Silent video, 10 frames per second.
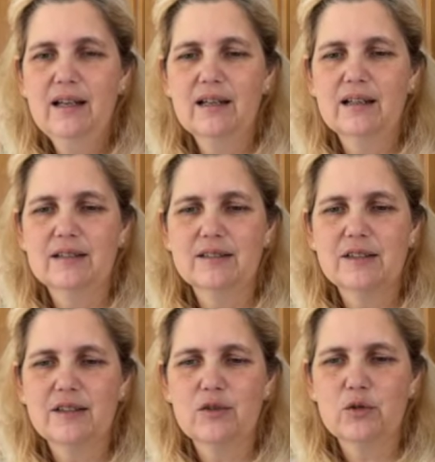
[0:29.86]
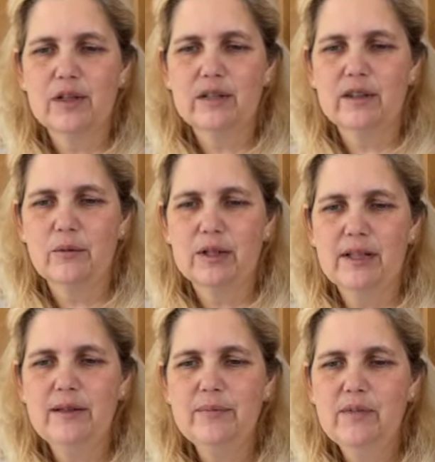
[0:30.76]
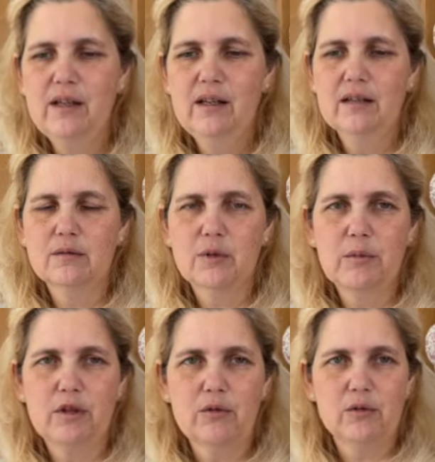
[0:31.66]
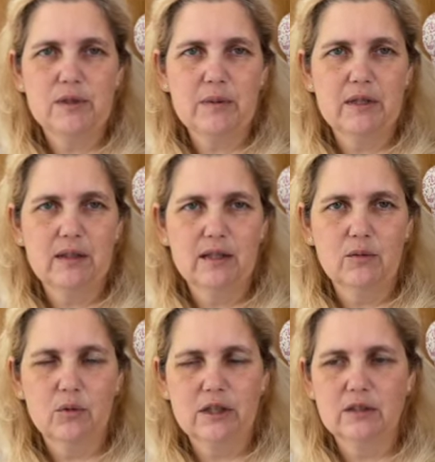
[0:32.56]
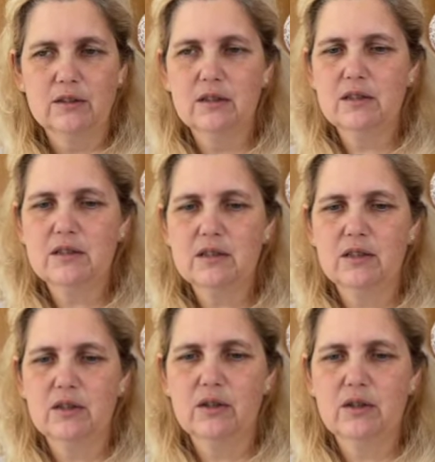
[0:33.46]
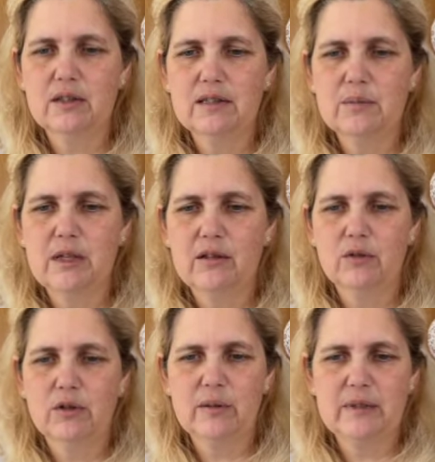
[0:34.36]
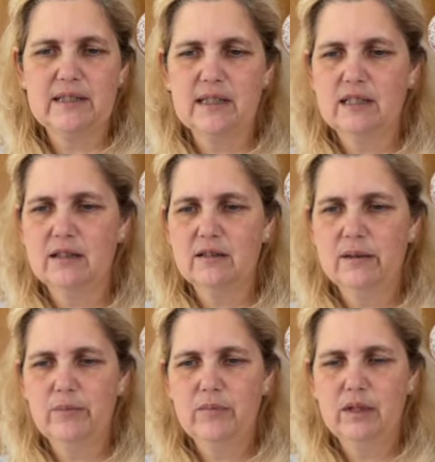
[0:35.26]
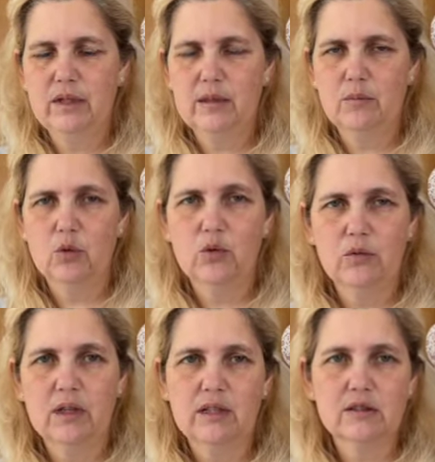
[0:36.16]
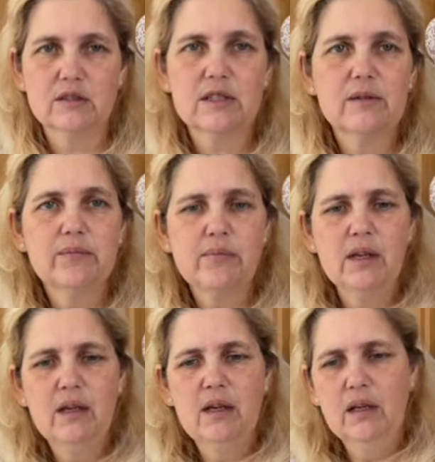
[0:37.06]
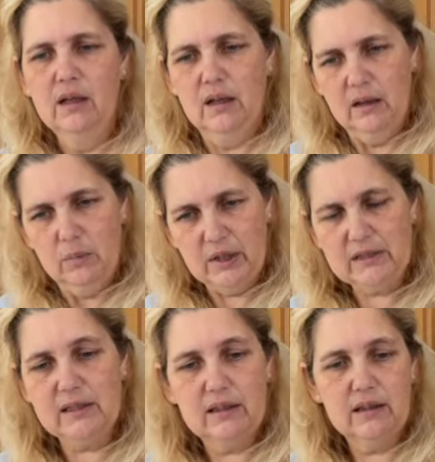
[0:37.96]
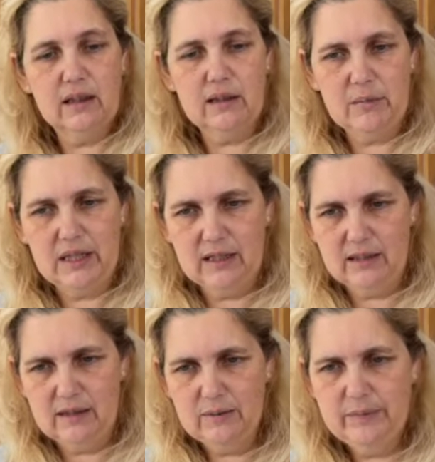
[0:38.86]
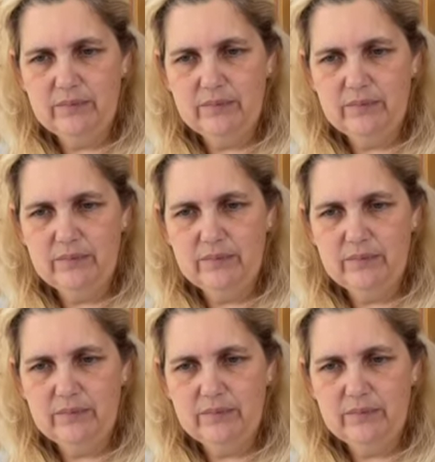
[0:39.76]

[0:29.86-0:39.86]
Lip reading: and she enjoyed thoroughly. And my mother-in-law's been unwell, so it's been a rather busy time all round. But I'm here now,